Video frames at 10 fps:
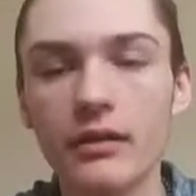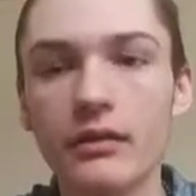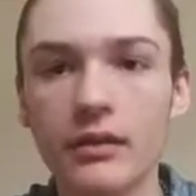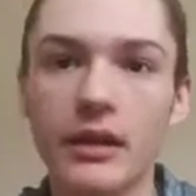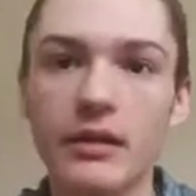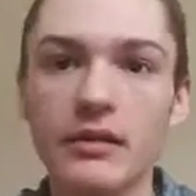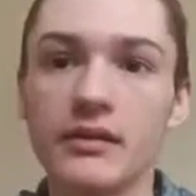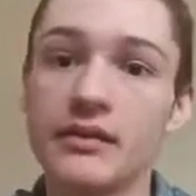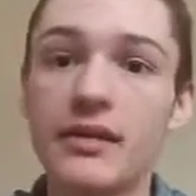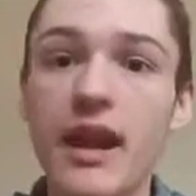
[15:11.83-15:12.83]
like a
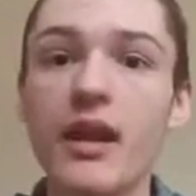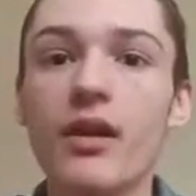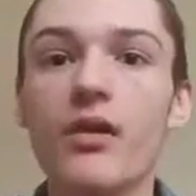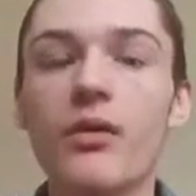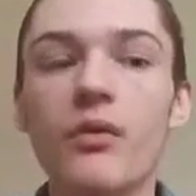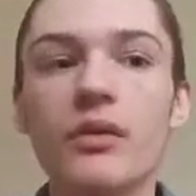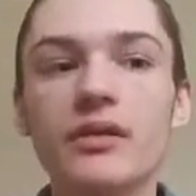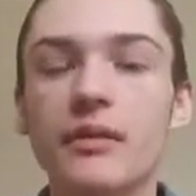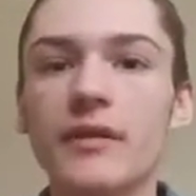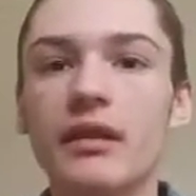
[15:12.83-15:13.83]
stair or
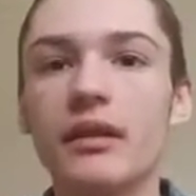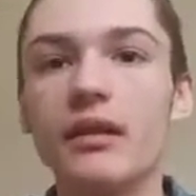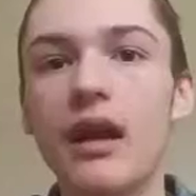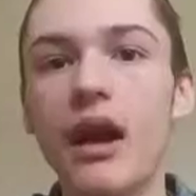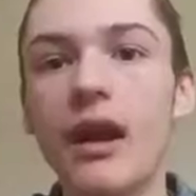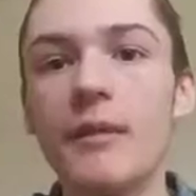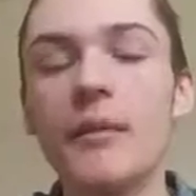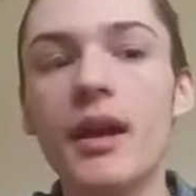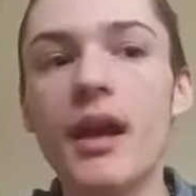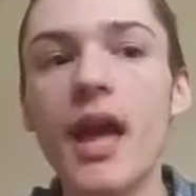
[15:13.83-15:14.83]
something to climb,
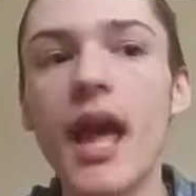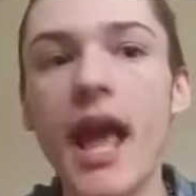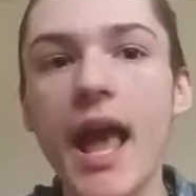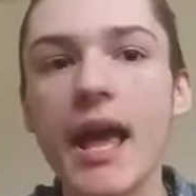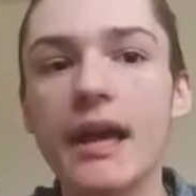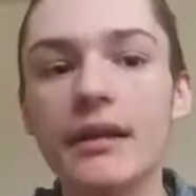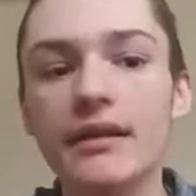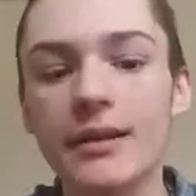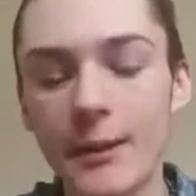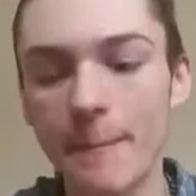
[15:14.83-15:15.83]

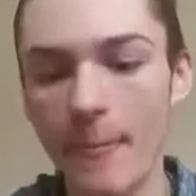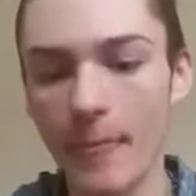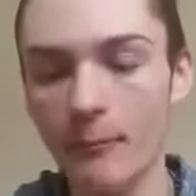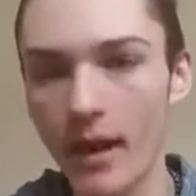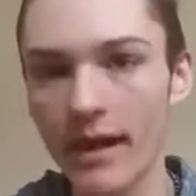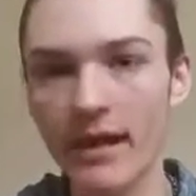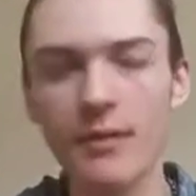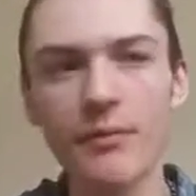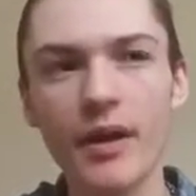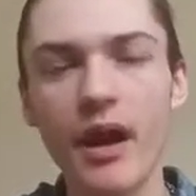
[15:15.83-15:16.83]
and my
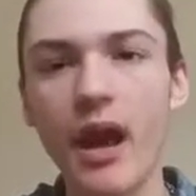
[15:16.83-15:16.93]
hip,